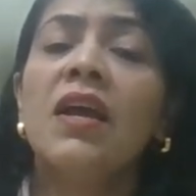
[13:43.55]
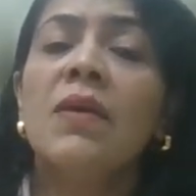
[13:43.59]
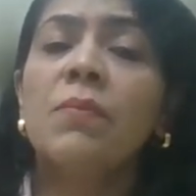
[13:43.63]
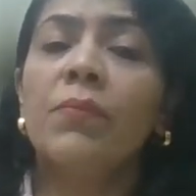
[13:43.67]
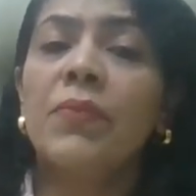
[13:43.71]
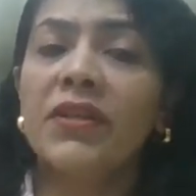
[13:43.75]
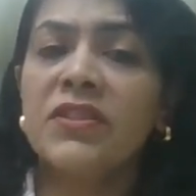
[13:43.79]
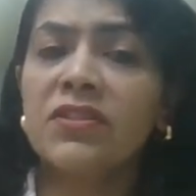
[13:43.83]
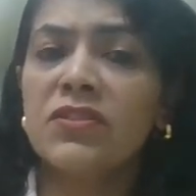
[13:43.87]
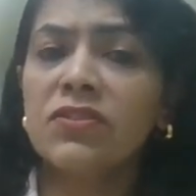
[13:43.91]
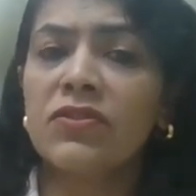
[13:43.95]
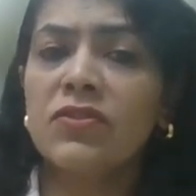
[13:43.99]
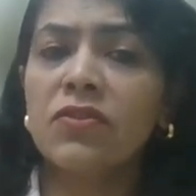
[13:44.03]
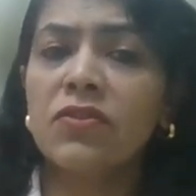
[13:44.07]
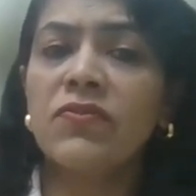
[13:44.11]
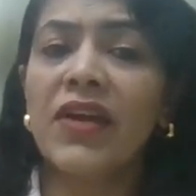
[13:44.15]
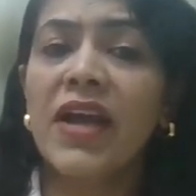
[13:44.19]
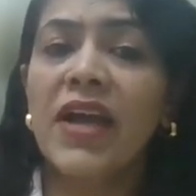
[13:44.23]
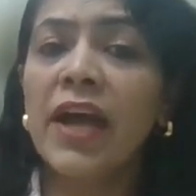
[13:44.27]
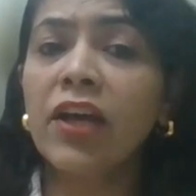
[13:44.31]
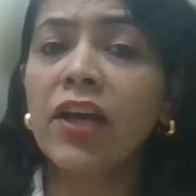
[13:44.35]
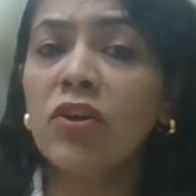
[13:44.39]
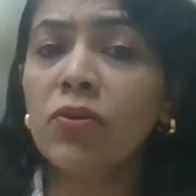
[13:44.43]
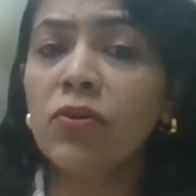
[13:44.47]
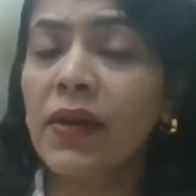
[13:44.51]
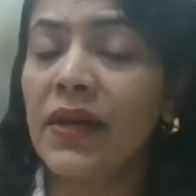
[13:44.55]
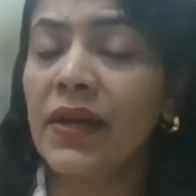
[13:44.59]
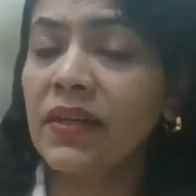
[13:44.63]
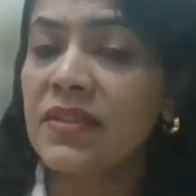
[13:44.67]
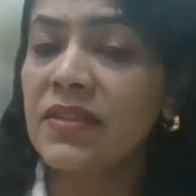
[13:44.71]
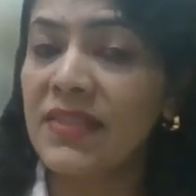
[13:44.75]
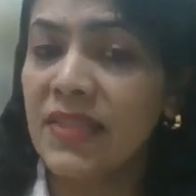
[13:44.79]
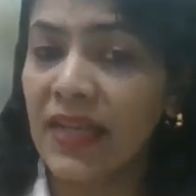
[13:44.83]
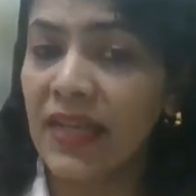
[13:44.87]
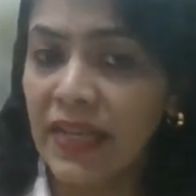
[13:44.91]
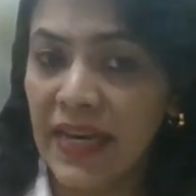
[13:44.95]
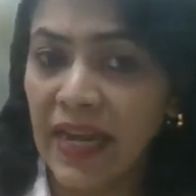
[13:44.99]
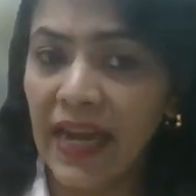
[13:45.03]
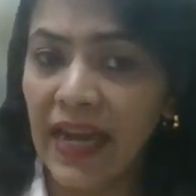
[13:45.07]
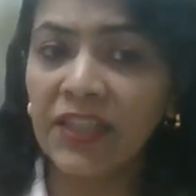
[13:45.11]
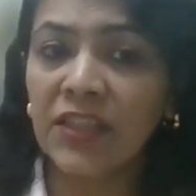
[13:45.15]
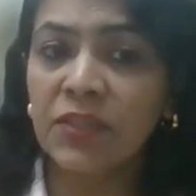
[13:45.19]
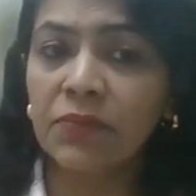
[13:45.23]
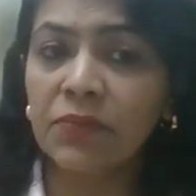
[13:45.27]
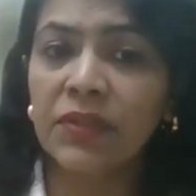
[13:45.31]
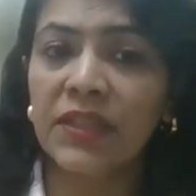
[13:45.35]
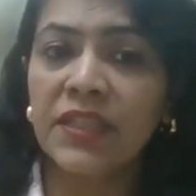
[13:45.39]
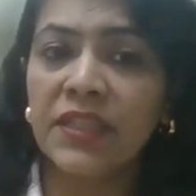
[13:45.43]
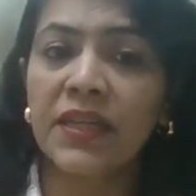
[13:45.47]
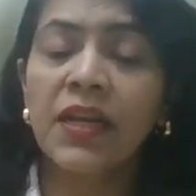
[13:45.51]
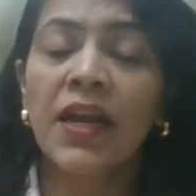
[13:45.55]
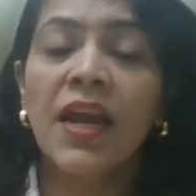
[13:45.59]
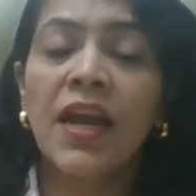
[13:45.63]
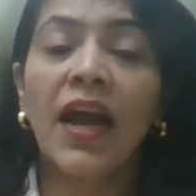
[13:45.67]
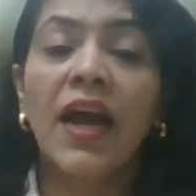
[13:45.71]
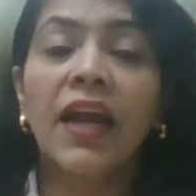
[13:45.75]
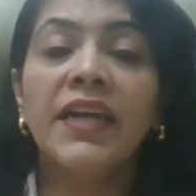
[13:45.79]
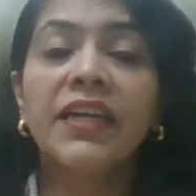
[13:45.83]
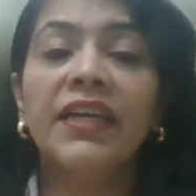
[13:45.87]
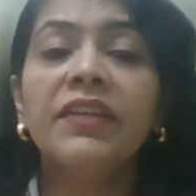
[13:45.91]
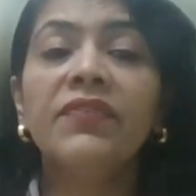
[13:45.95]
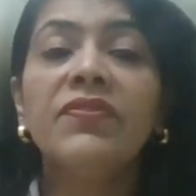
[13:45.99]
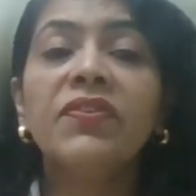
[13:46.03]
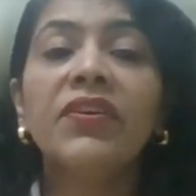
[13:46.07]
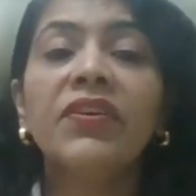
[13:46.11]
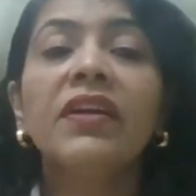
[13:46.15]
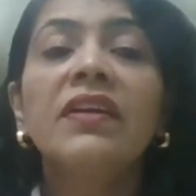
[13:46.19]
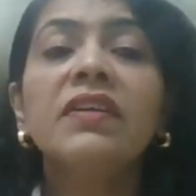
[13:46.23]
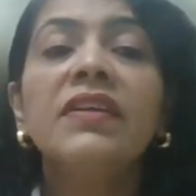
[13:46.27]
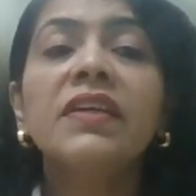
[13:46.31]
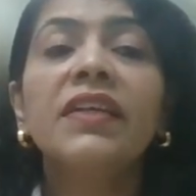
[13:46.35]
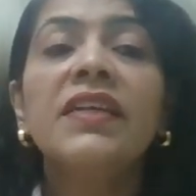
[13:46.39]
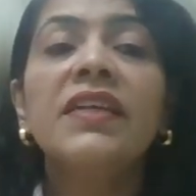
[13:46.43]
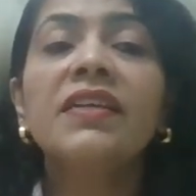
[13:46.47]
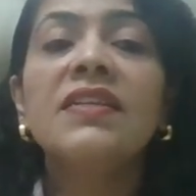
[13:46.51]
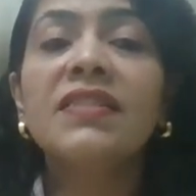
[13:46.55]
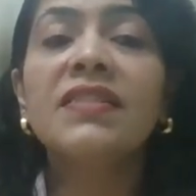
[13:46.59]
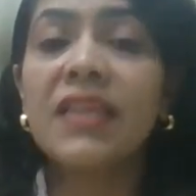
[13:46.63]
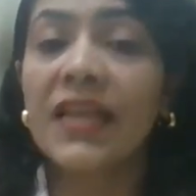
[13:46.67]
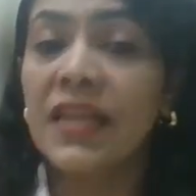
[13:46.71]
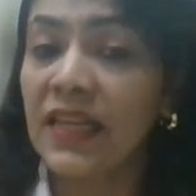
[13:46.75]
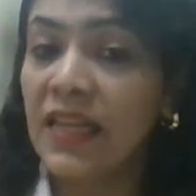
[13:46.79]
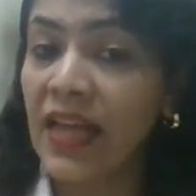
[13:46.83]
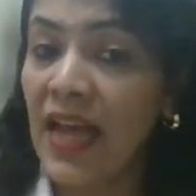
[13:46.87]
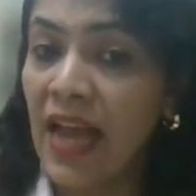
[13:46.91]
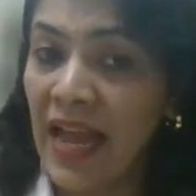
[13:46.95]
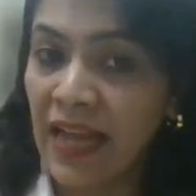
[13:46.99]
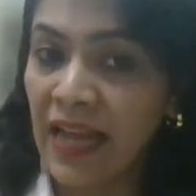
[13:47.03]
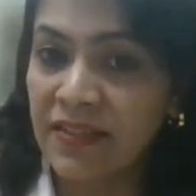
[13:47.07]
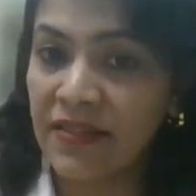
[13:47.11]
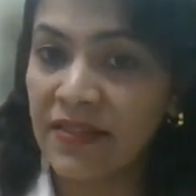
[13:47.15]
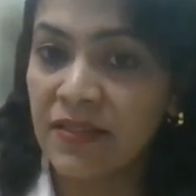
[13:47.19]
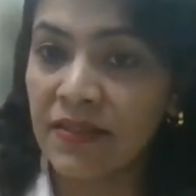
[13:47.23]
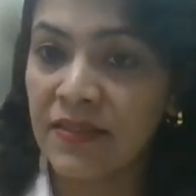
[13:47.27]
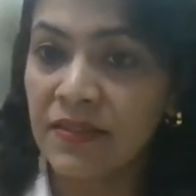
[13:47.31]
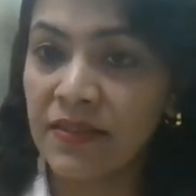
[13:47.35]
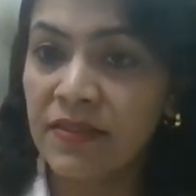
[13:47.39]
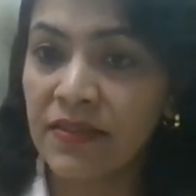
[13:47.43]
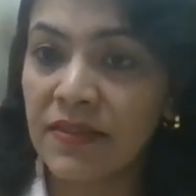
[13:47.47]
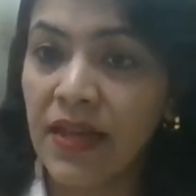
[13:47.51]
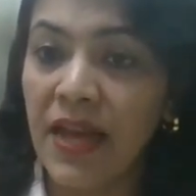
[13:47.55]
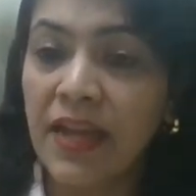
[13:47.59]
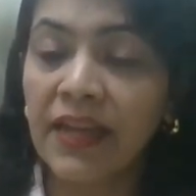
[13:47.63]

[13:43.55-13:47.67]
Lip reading: presence of anomalous anatomy and difficulties in access.